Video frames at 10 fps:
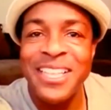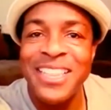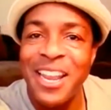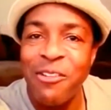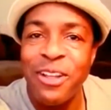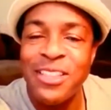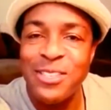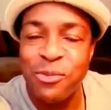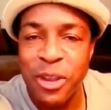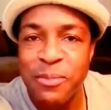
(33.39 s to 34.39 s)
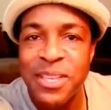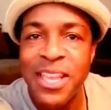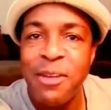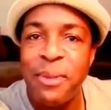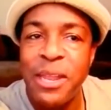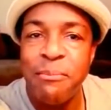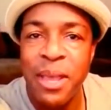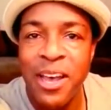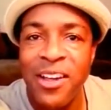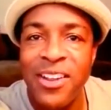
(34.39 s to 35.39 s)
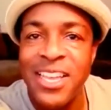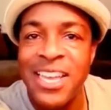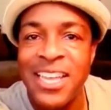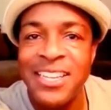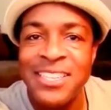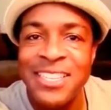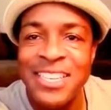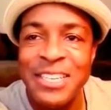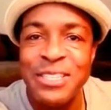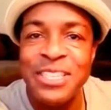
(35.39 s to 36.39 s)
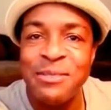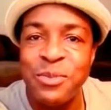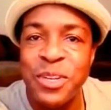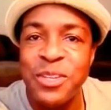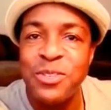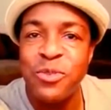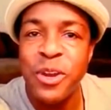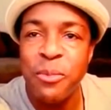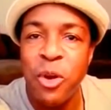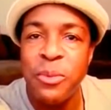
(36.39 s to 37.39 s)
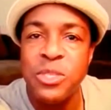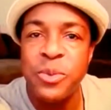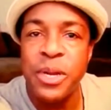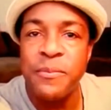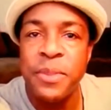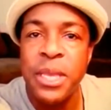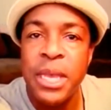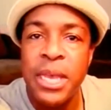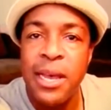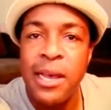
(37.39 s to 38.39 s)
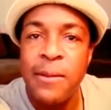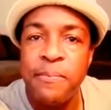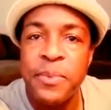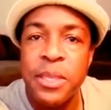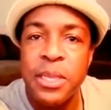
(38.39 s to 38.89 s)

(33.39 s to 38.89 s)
then I read the script and I met Mel, and it, it was one of those rare moments where um,